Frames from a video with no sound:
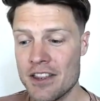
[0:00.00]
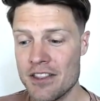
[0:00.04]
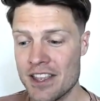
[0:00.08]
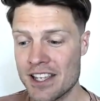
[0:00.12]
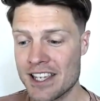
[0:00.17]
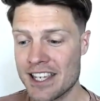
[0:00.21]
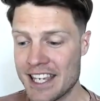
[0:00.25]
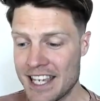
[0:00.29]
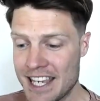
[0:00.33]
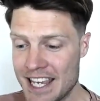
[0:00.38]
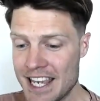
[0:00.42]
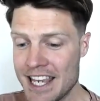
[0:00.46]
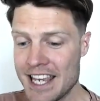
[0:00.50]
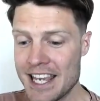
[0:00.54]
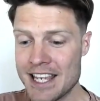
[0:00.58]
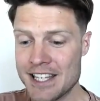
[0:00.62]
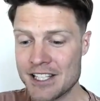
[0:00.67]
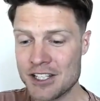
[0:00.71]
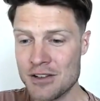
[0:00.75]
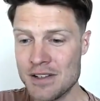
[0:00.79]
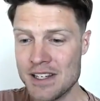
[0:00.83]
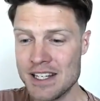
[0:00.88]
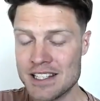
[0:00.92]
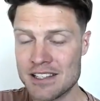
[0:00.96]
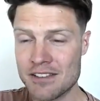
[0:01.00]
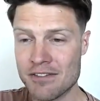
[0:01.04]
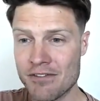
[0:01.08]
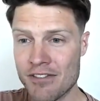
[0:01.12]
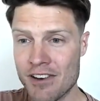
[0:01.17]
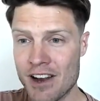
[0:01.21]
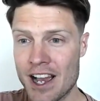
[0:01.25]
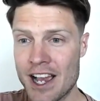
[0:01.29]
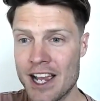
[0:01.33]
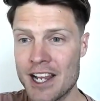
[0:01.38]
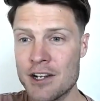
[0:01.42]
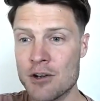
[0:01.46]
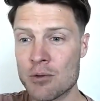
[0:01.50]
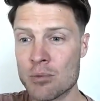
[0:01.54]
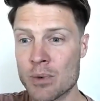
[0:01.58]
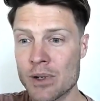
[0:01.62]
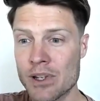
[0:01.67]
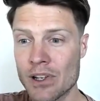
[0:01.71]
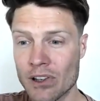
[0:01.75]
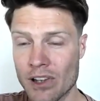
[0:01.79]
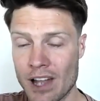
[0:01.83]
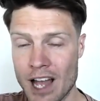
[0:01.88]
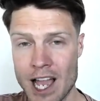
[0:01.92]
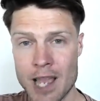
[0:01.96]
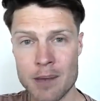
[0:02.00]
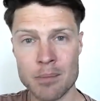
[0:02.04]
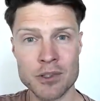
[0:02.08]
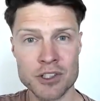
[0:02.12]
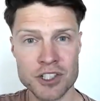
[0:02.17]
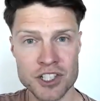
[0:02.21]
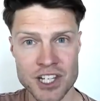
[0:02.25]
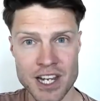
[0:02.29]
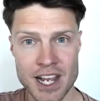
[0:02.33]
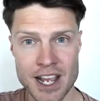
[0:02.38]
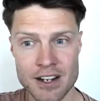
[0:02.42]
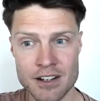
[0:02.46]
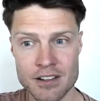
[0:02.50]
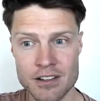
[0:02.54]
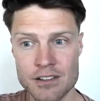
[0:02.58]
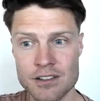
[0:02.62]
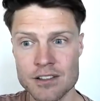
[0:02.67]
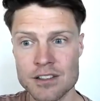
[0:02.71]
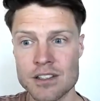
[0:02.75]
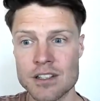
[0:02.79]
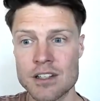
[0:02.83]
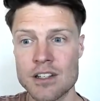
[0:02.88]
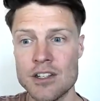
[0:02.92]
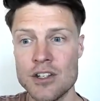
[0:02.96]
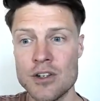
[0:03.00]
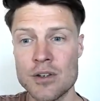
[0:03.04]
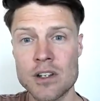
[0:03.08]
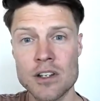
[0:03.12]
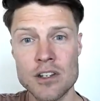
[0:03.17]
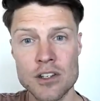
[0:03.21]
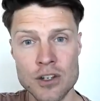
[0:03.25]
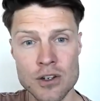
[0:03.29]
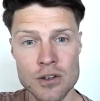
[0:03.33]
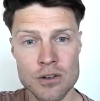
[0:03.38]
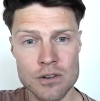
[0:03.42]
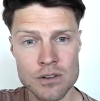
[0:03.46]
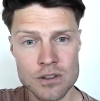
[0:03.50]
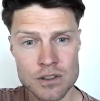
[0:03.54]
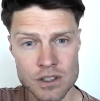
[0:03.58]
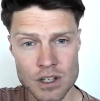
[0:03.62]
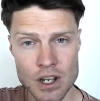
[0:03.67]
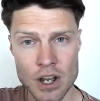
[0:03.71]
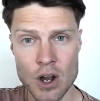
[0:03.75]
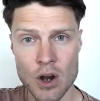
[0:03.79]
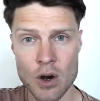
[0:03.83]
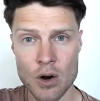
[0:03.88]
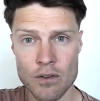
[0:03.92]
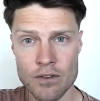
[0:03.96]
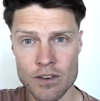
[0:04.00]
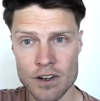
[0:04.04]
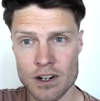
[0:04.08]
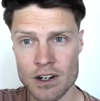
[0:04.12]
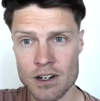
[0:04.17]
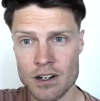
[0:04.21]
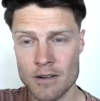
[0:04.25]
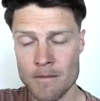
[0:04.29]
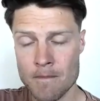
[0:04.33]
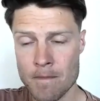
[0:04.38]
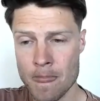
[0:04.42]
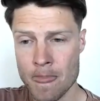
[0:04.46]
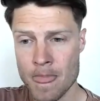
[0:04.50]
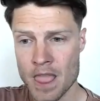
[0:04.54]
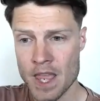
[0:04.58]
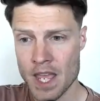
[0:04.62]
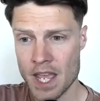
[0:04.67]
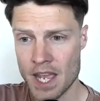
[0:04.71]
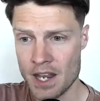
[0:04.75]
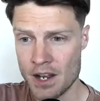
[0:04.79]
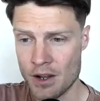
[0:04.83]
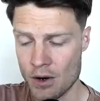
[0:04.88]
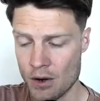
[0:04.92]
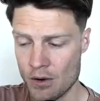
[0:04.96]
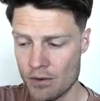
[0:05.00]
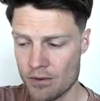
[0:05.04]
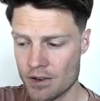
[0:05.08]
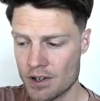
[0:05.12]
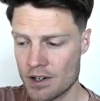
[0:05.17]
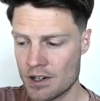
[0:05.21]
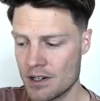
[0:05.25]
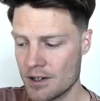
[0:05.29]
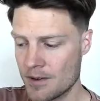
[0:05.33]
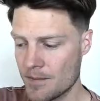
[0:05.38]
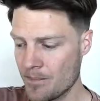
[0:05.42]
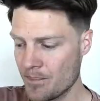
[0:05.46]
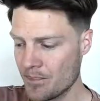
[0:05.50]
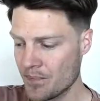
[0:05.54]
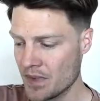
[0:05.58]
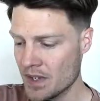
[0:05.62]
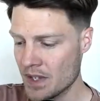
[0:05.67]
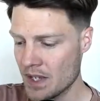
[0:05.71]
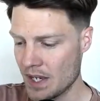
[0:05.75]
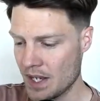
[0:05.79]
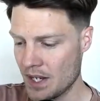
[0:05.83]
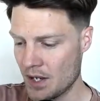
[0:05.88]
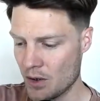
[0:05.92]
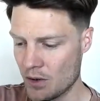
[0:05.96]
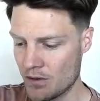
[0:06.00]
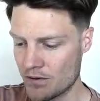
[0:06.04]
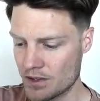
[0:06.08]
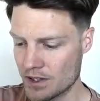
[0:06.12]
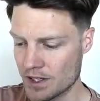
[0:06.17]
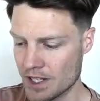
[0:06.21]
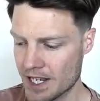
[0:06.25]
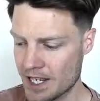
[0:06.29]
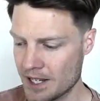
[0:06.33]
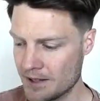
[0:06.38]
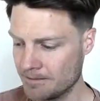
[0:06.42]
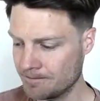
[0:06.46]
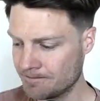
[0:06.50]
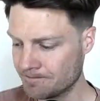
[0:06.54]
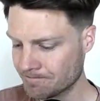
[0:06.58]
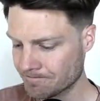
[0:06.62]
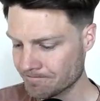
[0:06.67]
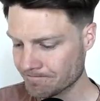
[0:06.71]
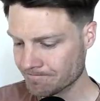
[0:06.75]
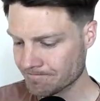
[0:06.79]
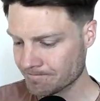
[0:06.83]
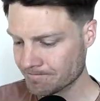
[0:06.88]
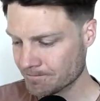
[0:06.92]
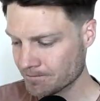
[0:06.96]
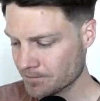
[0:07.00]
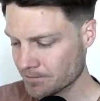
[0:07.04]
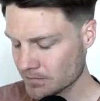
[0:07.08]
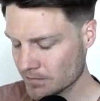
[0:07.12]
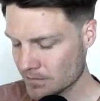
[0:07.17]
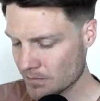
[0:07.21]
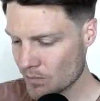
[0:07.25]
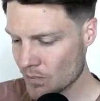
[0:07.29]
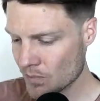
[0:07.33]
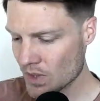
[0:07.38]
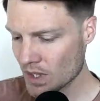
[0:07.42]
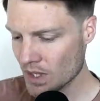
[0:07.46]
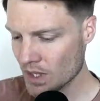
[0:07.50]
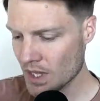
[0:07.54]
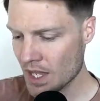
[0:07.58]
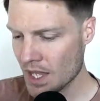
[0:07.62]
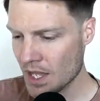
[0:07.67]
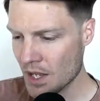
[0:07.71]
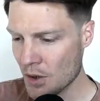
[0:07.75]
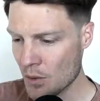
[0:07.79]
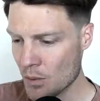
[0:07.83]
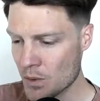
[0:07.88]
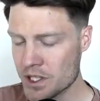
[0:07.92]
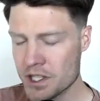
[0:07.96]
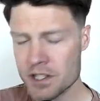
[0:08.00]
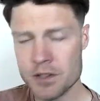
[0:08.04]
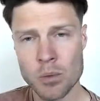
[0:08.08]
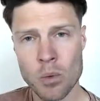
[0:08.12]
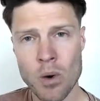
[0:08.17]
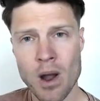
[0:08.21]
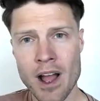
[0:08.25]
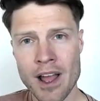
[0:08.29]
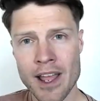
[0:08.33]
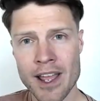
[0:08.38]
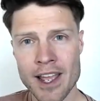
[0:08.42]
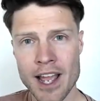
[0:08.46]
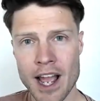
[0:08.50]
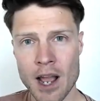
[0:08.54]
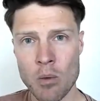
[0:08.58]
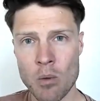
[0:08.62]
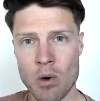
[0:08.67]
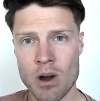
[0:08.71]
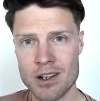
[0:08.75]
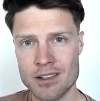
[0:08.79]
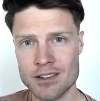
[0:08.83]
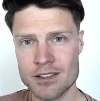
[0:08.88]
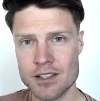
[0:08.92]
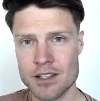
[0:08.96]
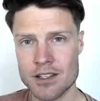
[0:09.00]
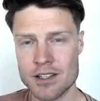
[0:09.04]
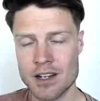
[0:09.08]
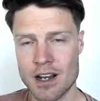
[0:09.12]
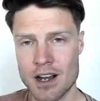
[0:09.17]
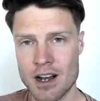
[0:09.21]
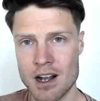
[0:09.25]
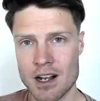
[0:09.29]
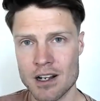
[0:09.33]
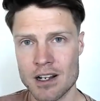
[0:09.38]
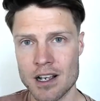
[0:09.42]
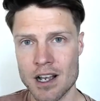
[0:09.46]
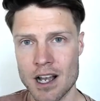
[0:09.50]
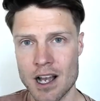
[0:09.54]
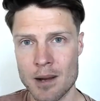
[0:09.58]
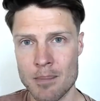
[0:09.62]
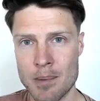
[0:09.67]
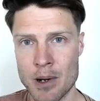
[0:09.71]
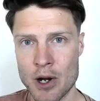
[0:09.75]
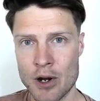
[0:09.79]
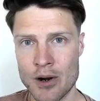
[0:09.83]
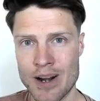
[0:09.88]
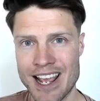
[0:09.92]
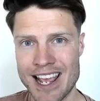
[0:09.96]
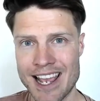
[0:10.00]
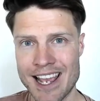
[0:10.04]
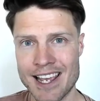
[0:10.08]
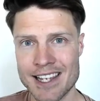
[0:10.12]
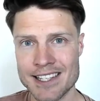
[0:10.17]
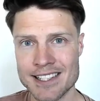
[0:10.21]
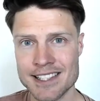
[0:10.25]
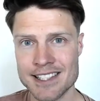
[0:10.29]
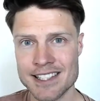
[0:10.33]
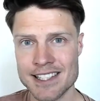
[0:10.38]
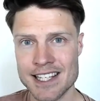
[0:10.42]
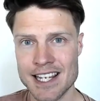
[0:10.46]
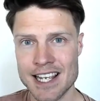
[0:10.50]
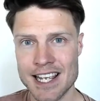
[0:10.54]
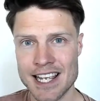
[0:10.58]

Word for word: key is you need to find reliable channels you can use over and over and over again, which is why I want to talk about SEO.